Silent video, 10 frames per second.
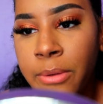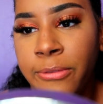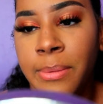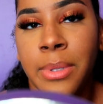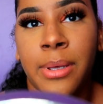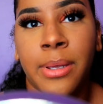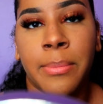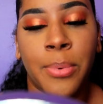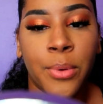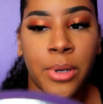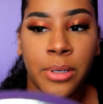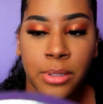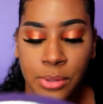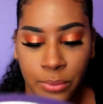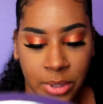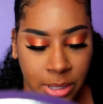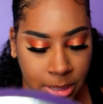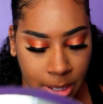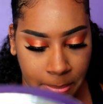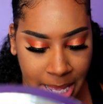from the Born to
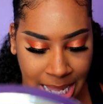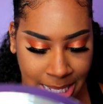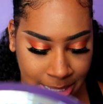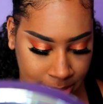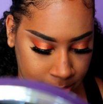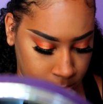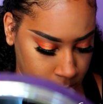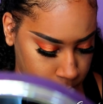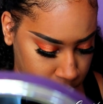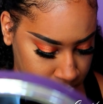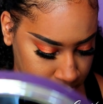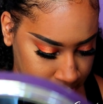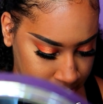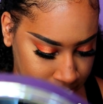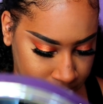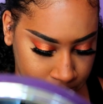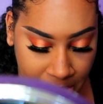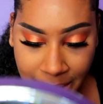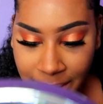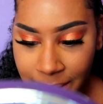Run palette, which is
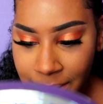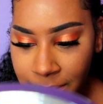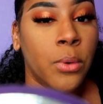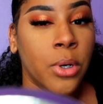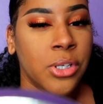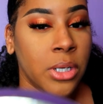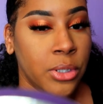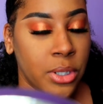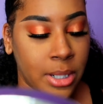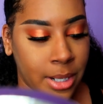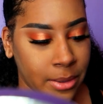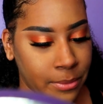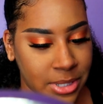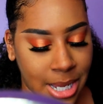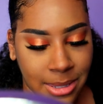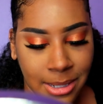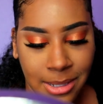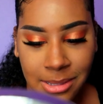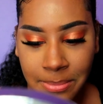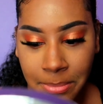Baja Orange under there, which I think
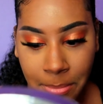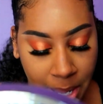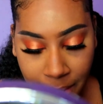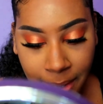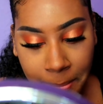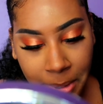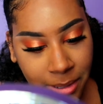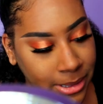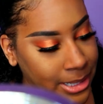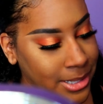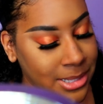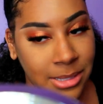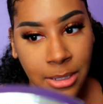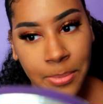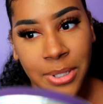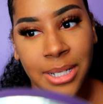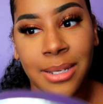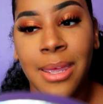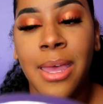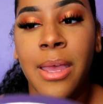is bomb. It is so
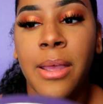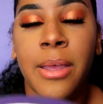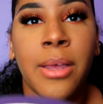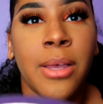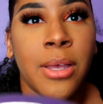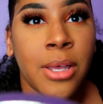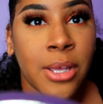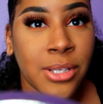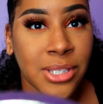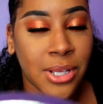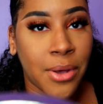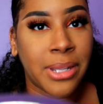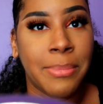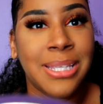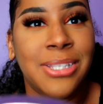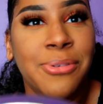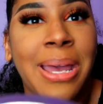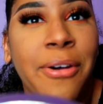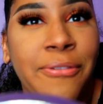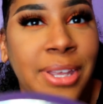pretty. So let me zoom
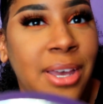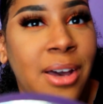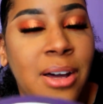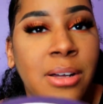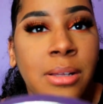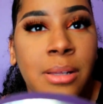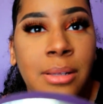out for y'all.